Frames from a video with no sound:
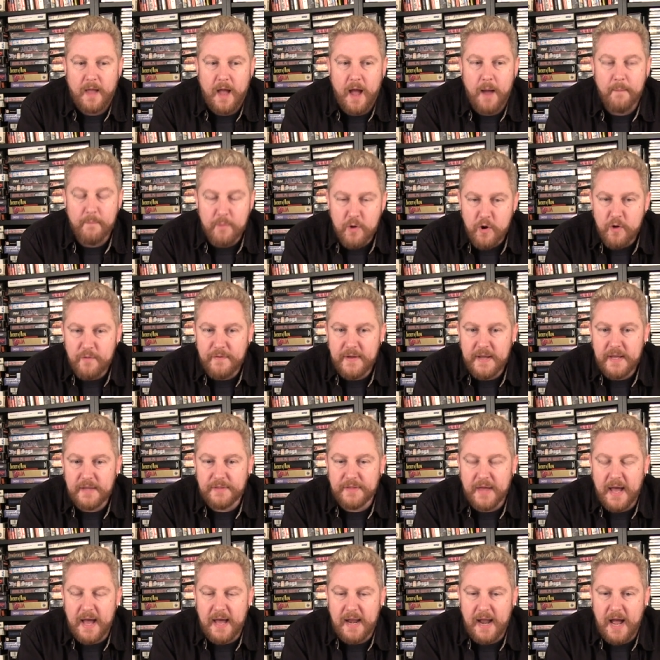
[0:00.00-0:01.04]
A movie
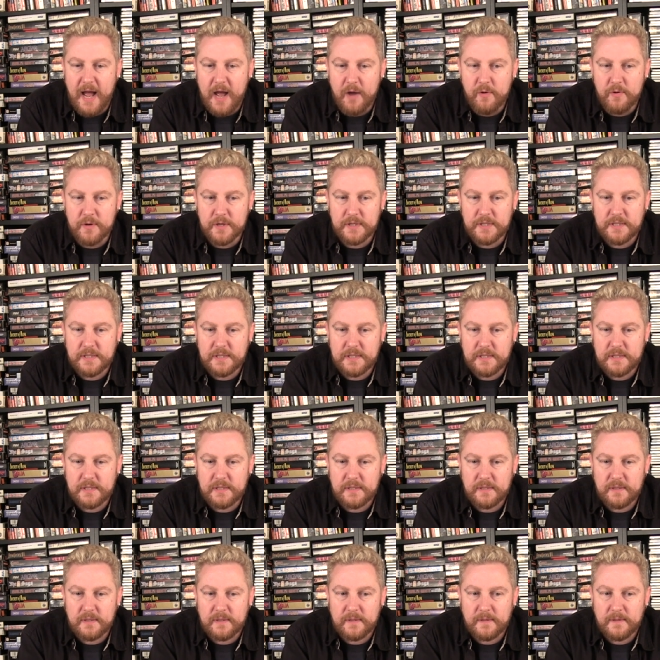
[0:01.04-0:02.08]
that I
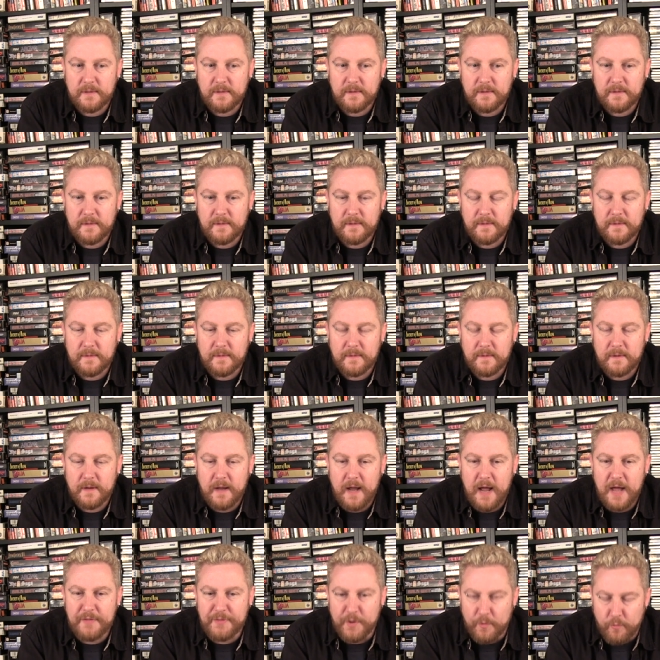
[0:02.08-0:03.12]
was
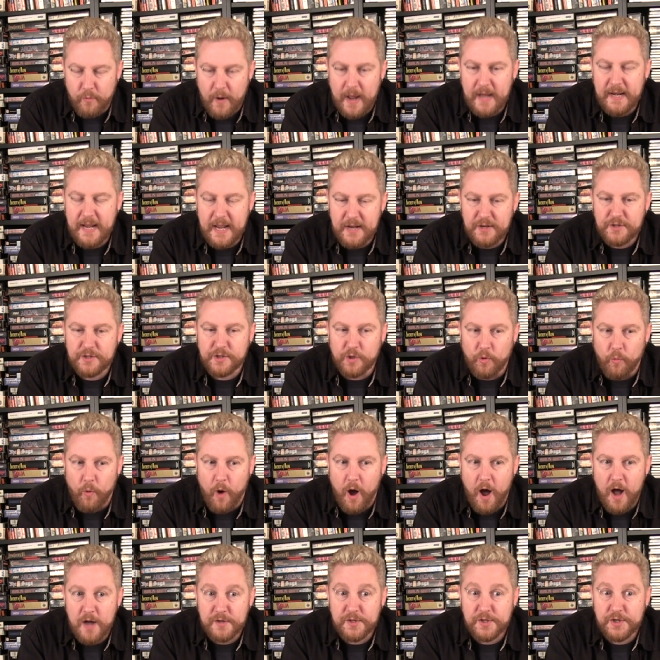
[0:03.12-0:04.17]
at the right age to
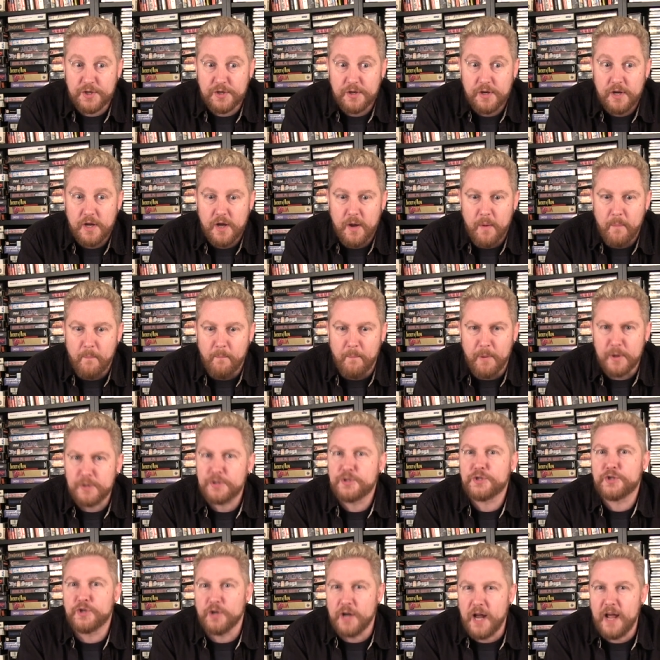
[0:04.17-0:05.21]
watch, but
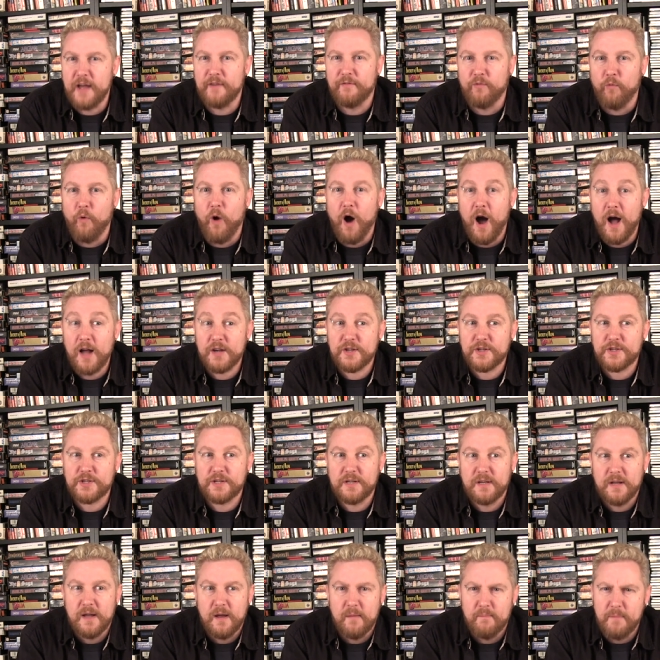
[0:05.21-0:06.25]
should I have
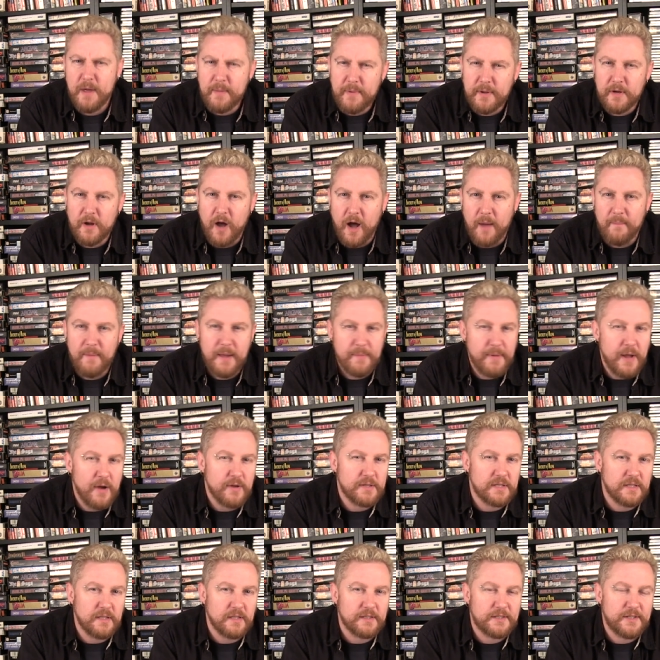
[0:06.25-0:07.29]
watched? Maybe not. Maybe I
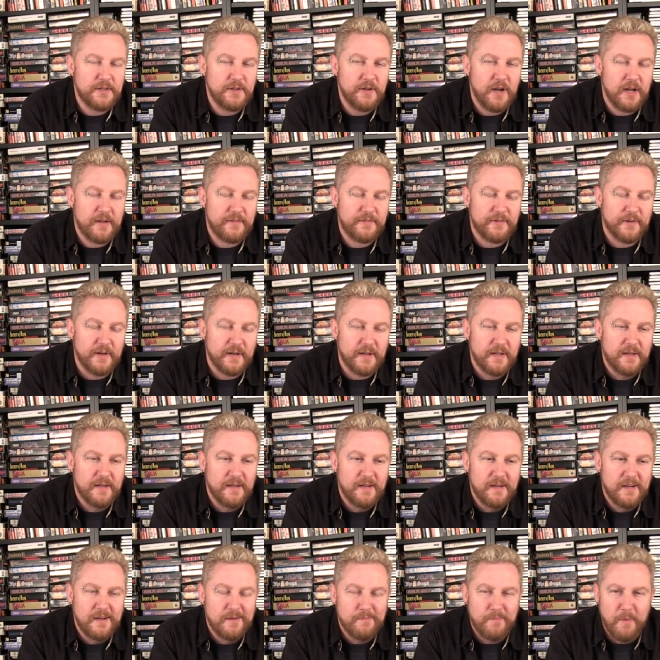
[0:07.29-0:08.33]
was a little too young for it.
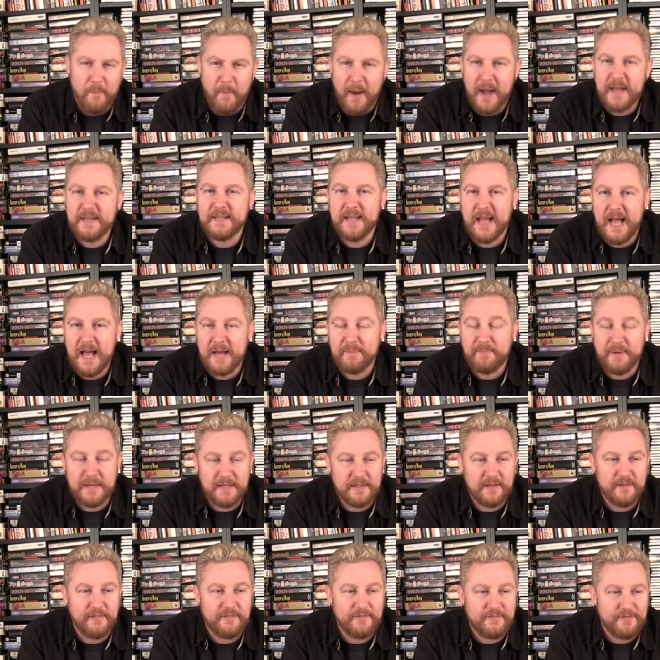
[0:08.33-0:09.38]
But my dad,
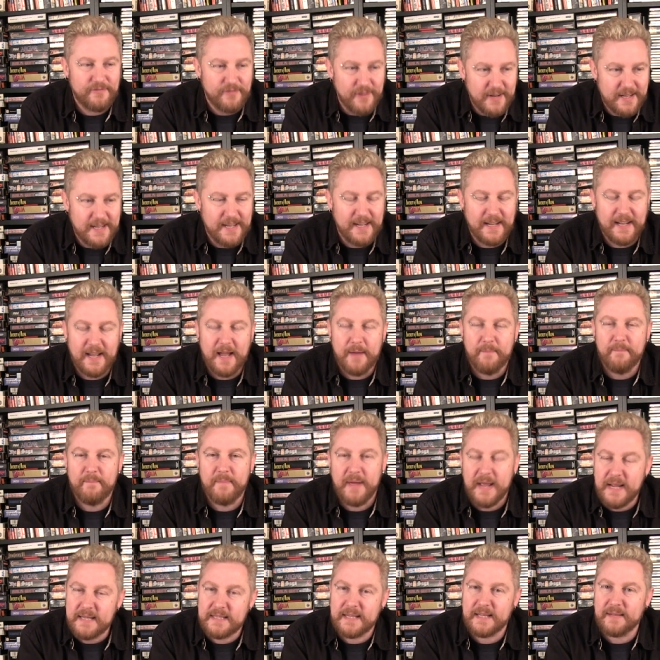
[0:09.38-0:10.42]
being the freaking
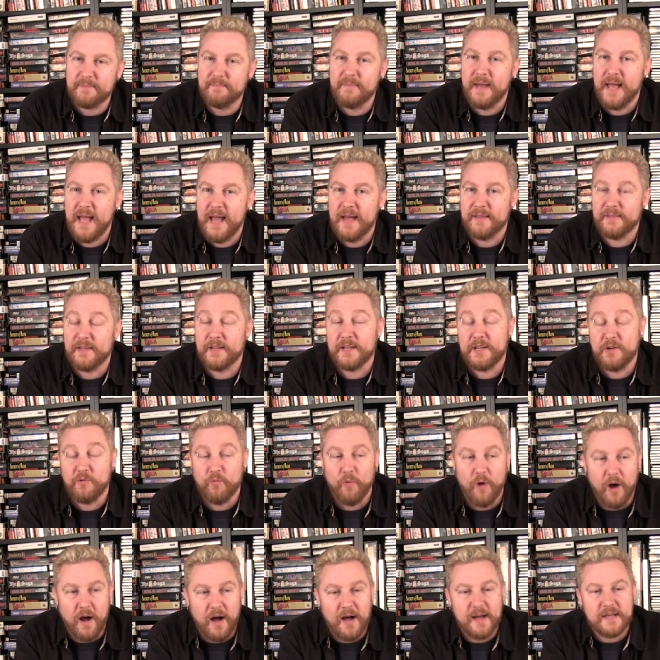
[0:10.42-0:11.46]
amazing man that he
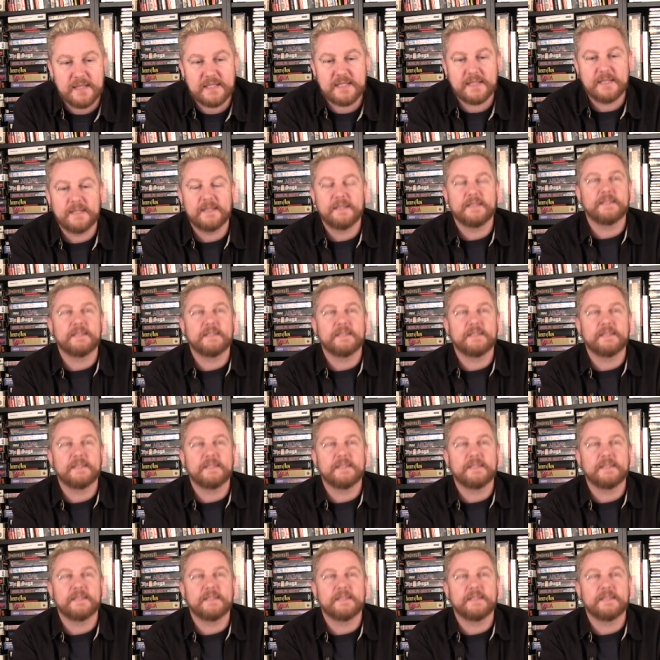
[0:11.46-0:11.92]
was,